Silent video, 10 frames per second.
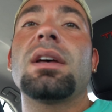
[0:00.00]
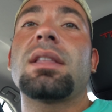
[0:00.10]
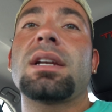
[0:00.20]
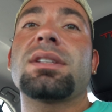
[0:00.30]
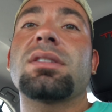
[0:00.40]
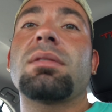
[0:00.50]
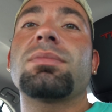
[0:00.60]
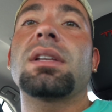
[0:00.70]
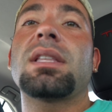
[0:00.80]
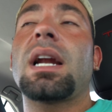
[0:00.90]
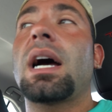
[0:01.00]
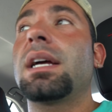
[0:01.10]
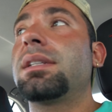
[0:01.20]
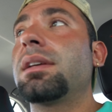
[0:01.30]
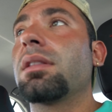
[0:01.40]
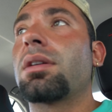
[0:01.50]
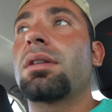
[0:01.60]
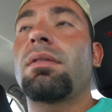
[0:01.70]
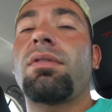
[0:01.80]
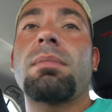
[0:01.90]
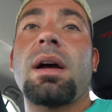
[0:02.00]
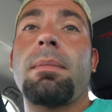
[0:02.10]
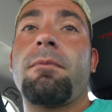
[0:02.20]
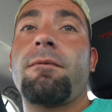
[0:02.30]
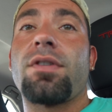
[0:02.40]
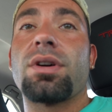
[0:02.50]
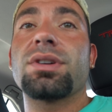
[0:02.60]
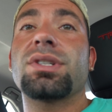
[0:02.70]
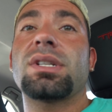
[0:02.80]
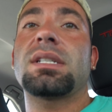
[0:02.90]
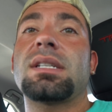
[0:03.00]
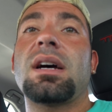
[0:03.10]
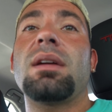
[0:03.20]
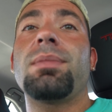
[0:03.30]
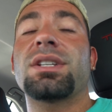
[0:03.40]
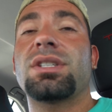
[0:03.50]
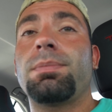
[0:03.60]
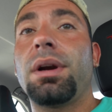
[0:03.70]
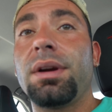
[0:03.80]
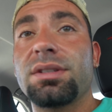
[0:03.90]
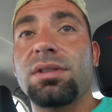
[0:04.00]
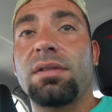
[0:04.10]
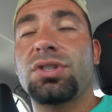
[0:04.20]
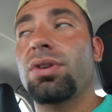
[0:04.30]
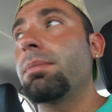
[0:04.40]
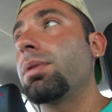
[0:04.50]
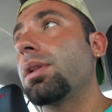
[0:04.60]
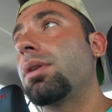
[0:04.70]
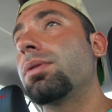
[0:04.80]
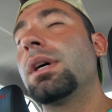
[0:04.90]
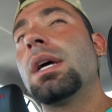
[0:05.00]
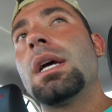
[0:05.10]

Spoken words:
That is something that I did learn from my first time experience of Trenbolone.